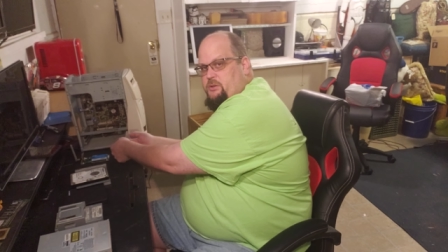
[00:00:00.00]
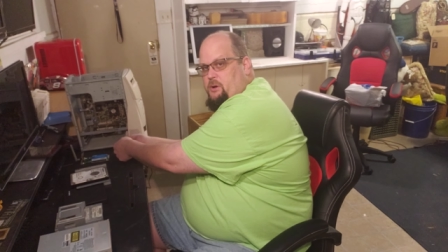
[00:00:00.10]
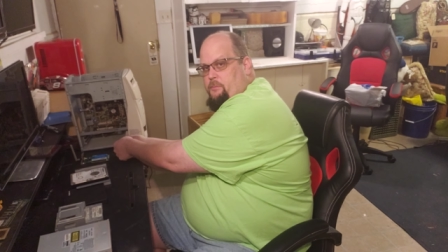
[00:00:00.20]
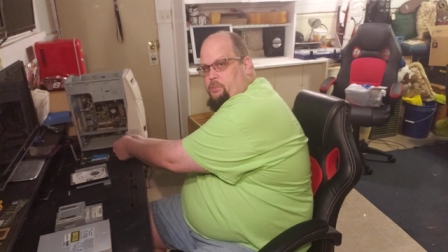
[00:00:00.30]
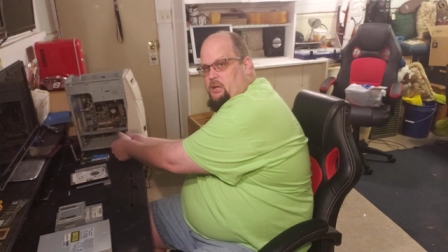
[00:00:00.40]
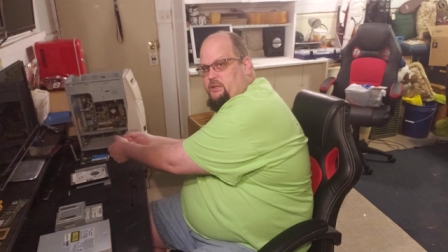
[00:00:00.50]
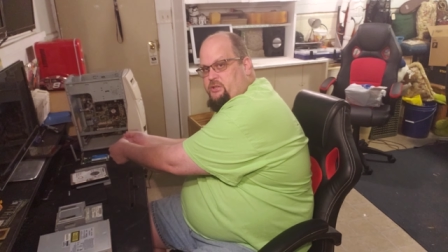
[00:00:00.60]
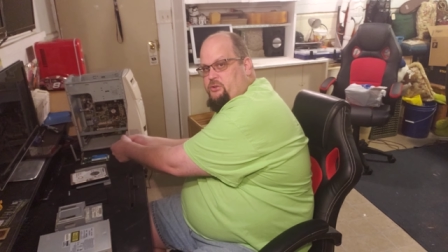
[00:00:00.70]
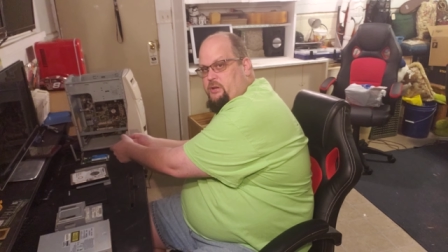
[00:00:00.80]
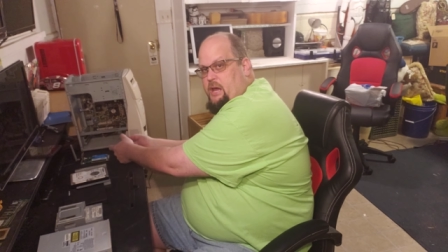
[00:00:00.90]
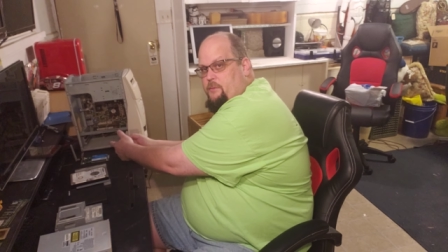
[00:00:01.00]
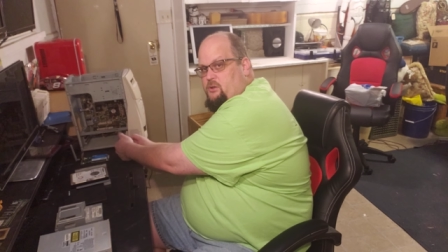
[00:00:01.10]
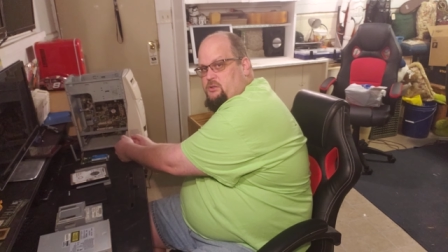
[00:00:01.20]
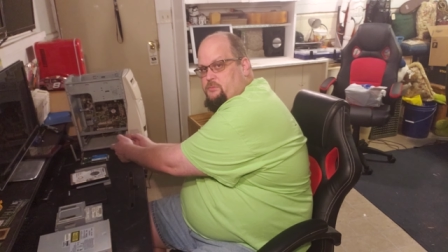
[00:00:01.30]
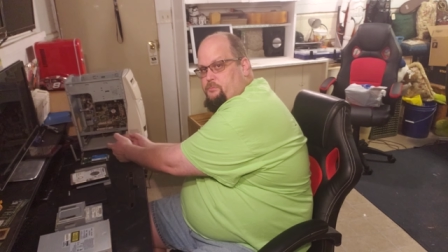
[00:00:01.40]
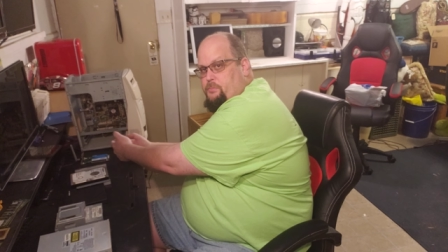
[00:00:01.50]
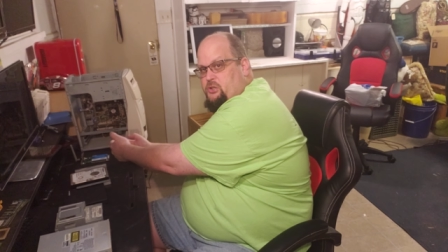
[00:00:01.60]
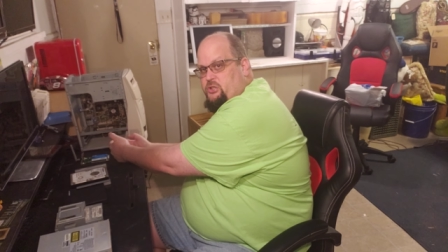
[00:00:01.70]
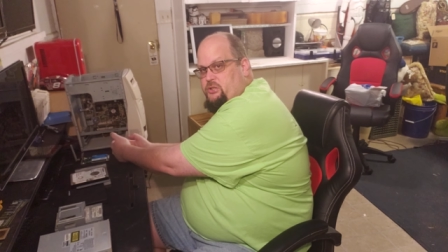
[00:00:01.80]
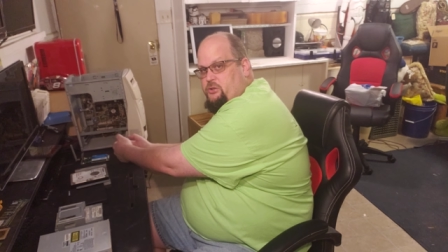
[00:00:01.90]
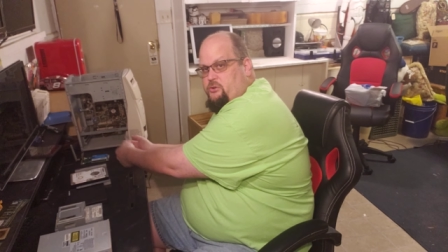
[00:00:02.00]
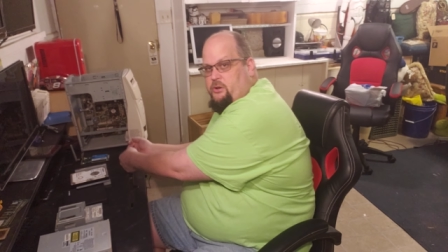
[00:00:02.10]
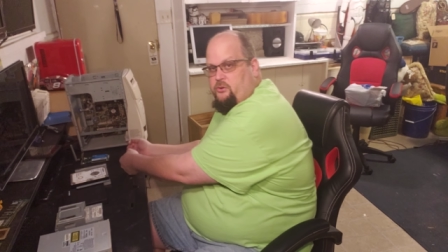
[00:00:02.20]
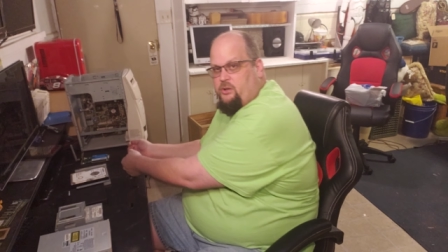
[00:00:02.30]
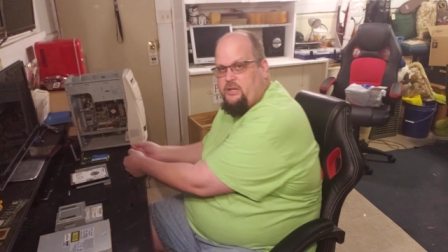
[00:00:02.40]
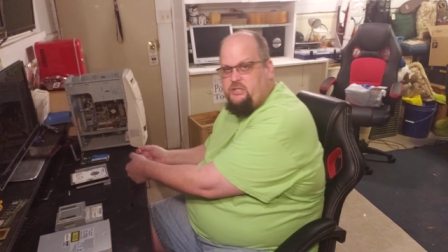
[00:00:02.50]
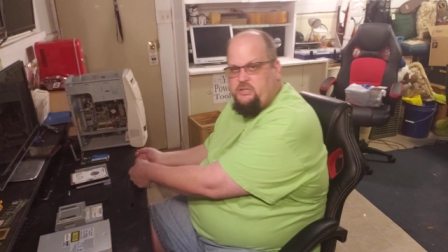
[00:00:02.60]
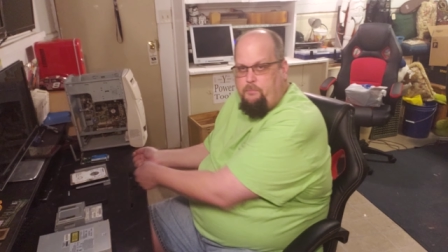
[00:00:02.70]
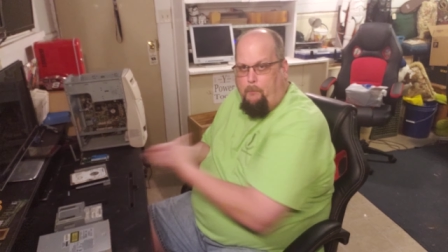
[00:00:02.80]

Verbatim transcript: You unplug the two cables, push the two quick releases,